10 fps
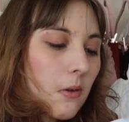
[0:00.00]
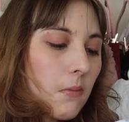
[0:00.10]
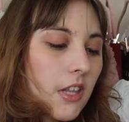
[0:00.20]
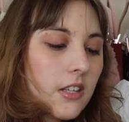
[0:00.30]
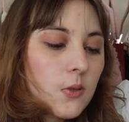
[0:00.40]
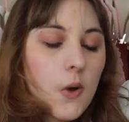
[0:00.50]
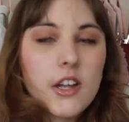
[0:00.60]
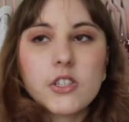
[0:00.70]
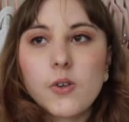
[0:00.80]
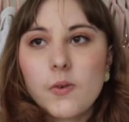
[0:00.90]
But that's why
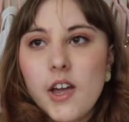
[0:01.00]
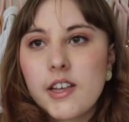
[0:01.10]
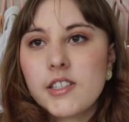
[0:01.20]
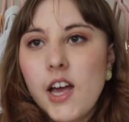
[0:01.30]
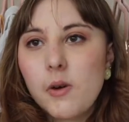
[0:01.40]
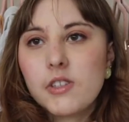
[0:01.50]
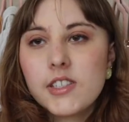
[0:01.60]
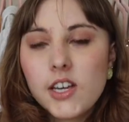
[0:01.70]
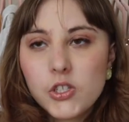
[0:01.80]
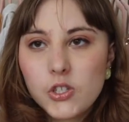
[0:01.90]
it's so nice how it's
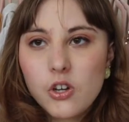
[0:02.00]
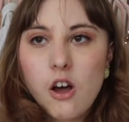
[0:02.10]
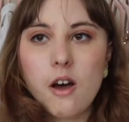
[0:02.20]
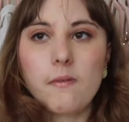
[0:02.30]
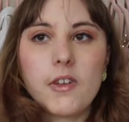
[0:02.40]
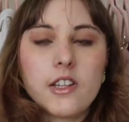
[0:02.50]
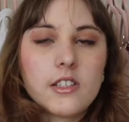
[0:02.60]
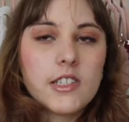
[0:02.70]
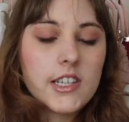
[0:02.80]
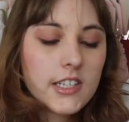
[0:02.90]
sectioned off and
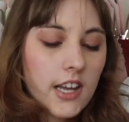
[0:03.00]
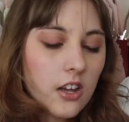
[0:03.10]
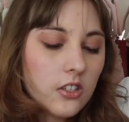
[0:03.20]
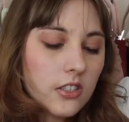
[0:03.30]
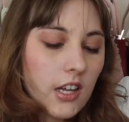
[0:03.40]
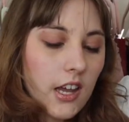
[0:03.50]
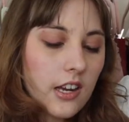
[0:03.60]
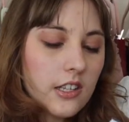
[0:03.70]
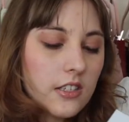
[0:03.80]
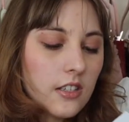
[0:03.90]
it's detailed and
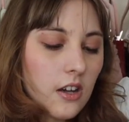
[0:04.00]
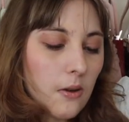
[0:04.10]
it's